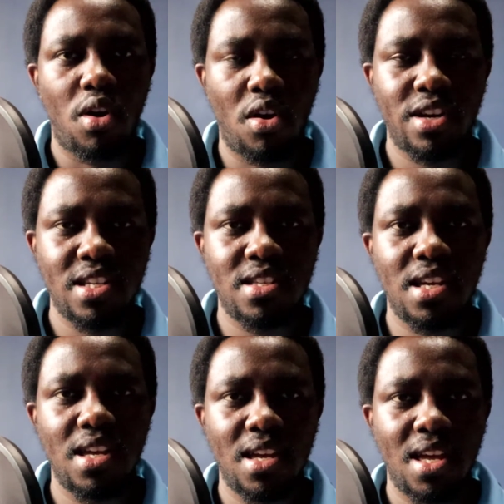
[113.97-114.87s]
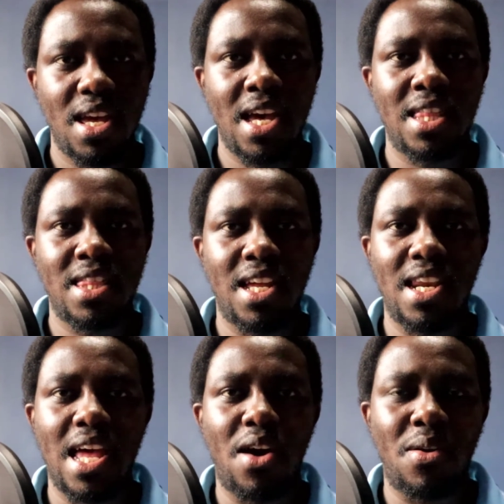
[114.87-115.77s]
honesty, and
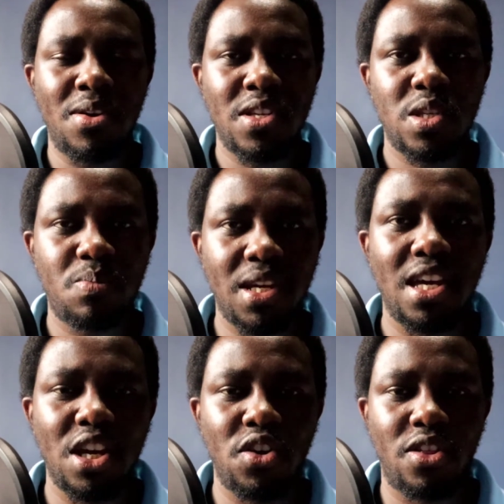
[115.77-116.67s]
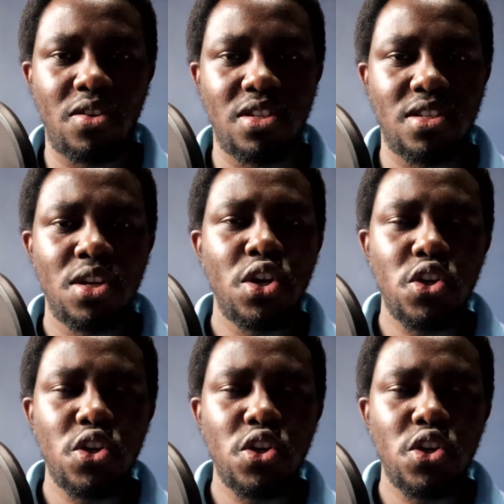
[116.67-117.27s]
then now speaking your thoughts